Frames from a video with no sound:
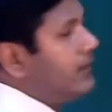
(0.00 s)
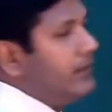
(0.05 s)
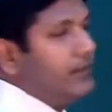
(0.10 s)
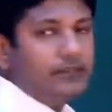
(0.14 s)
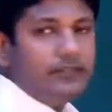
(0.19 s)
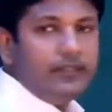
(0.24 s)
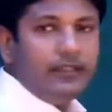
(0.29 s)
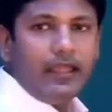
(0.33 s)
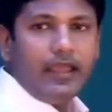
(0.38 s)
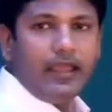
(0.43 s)

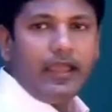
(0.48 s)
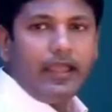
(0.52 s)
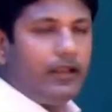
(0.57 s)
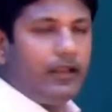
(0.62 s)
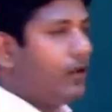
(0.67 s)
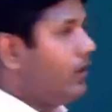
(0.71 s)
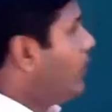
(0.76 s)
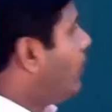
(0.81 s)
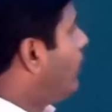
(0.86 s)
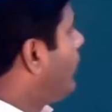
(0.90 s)
see that?
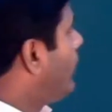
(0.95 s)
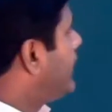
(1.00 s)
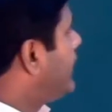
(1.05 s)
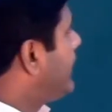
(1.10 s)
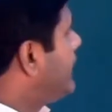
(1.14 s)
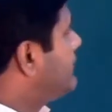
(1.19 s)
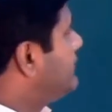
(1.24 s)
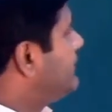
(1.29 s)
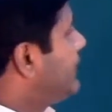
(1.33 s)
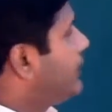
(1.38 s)
What
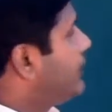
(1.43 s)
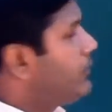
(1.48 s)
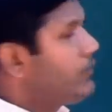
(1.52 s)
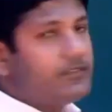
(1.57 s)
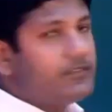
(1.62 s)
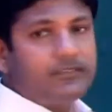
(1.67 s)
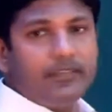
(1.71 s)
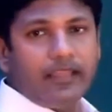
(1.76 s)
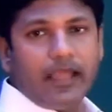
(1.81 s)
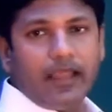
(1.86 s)
kind of
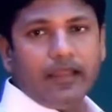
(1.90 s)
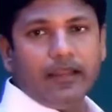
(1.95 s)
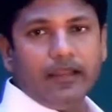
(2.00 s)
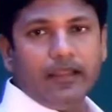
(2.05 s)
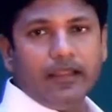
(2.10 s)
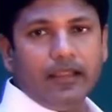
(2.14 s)
sequence is that?